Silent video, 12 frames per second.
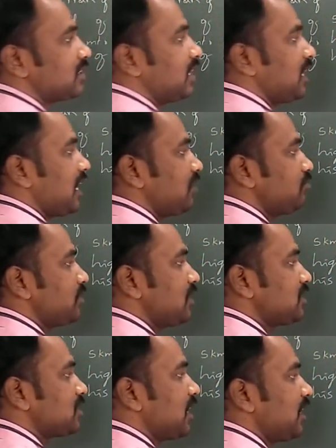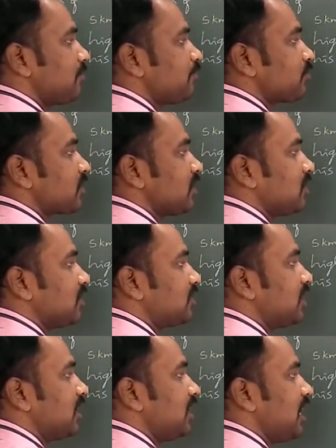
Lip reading: The lamp is that the